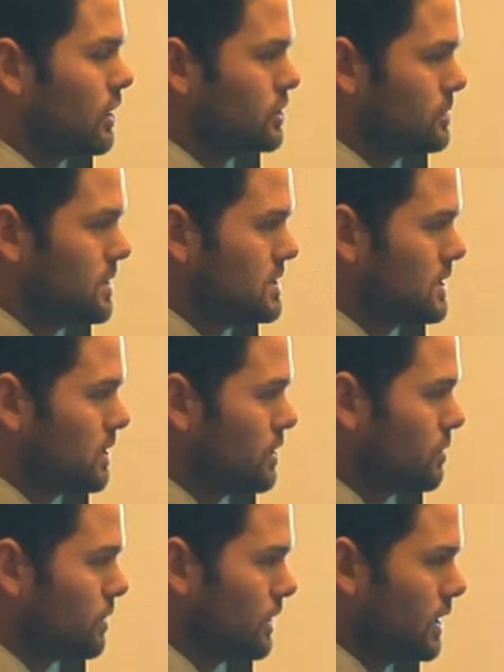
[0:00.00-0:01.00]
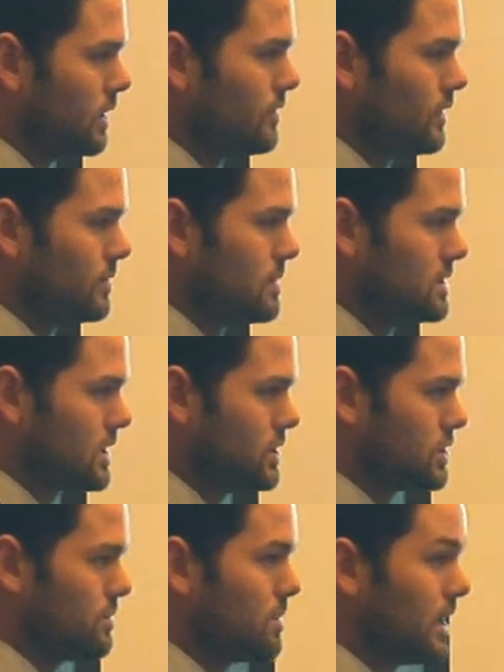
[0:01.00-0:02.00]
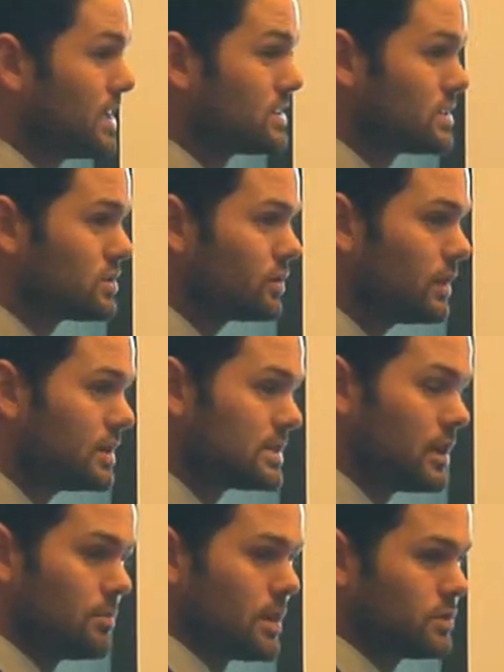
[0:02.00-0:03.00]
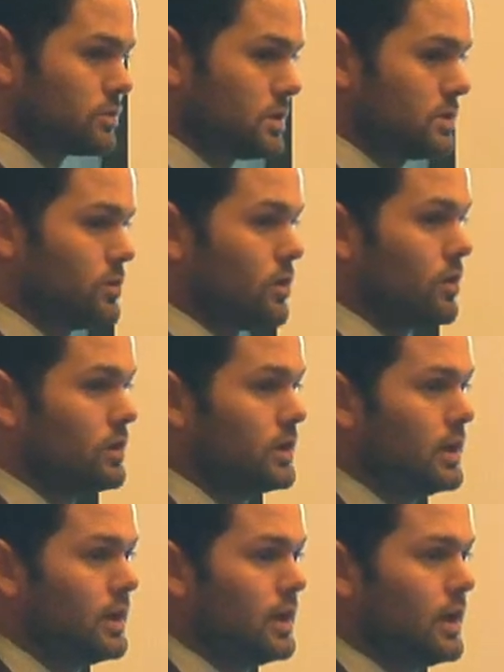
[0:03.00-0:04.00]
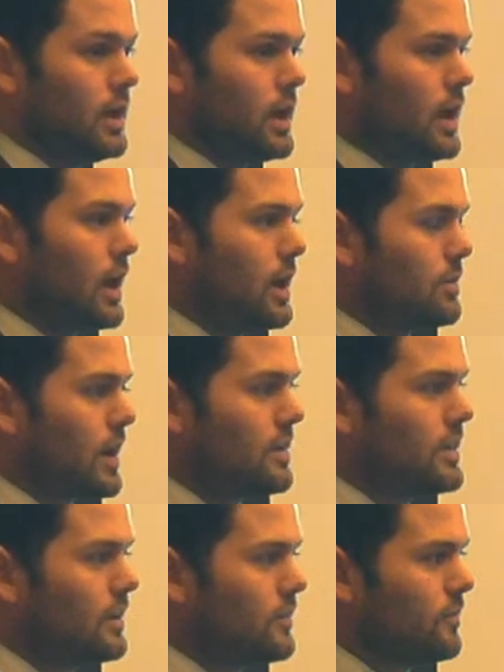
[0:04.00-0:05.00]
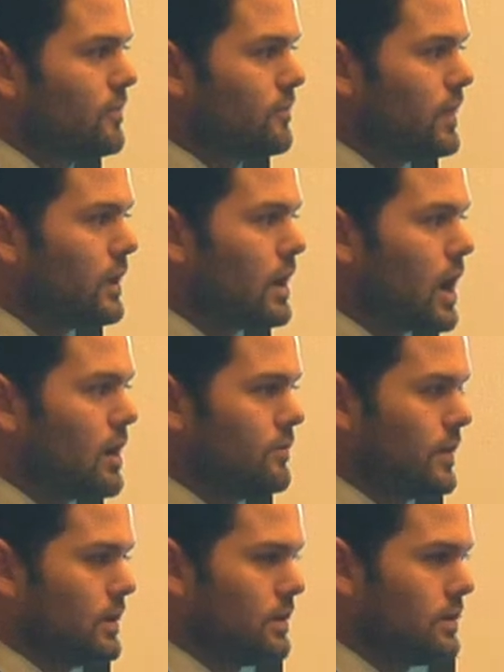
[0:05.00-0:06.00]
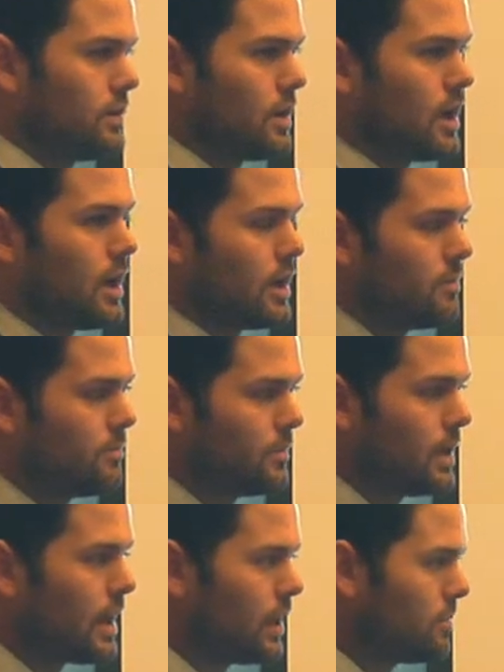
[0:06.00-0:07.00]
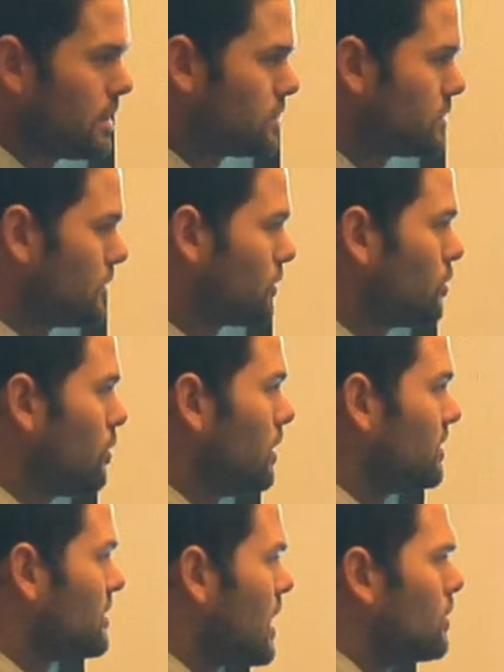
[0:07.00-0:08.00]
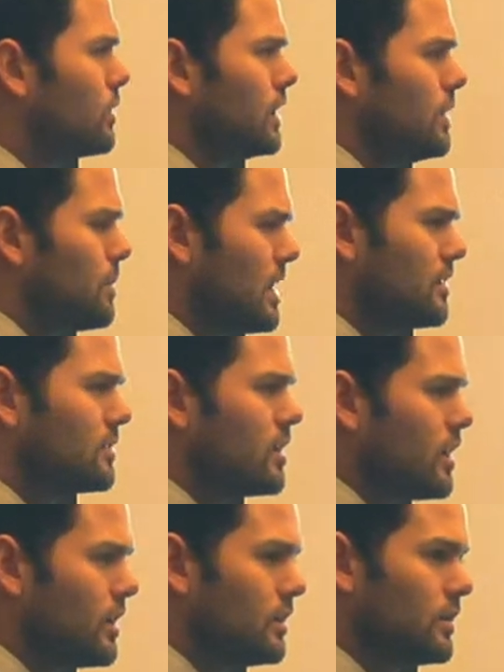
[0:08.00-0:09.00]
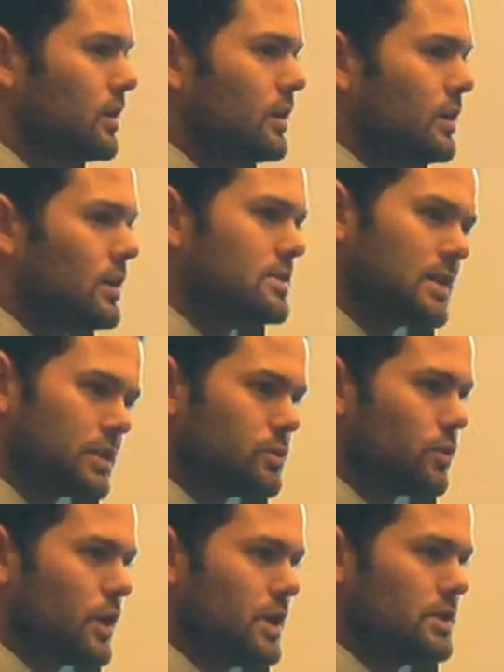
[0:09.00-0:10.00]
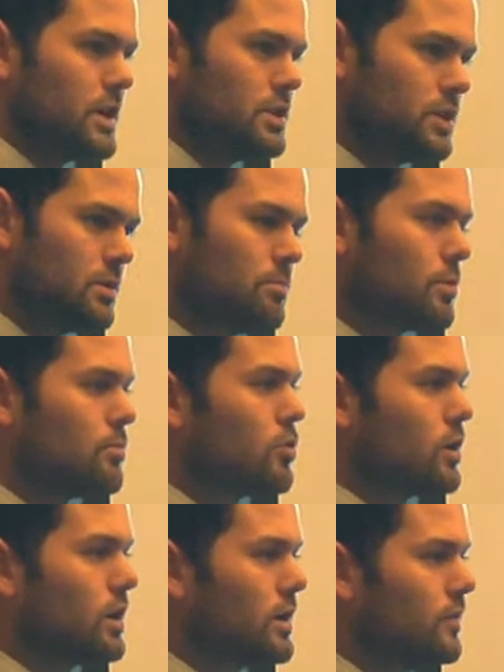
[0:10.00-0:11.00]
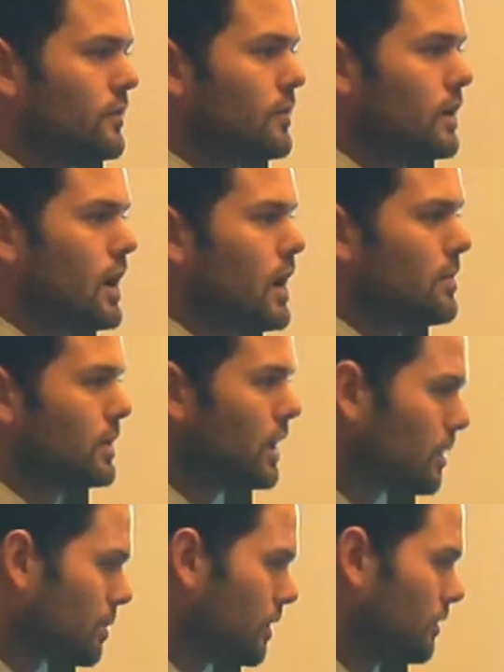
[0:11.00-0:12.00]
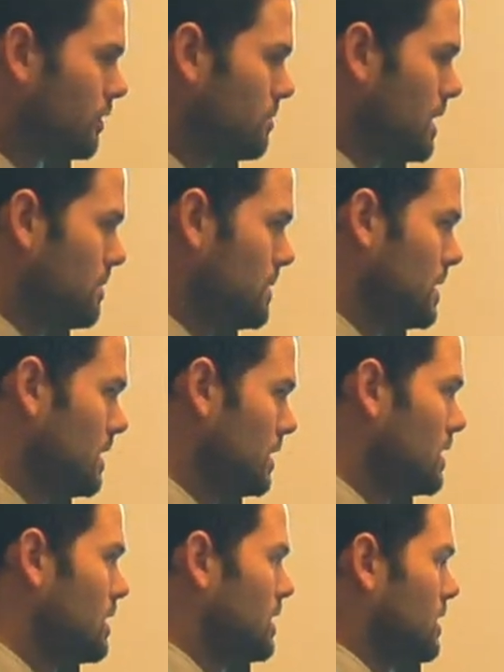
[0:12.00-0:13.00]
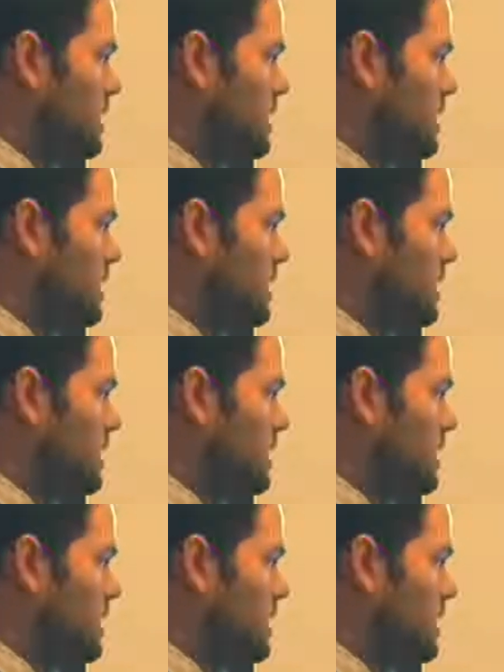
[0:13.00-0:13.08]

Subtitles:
LGBTQ-related victimization, begins as early as elementary school. I think very often in elementary school, it's not really based on a sexual orientation, but more of a young person maybe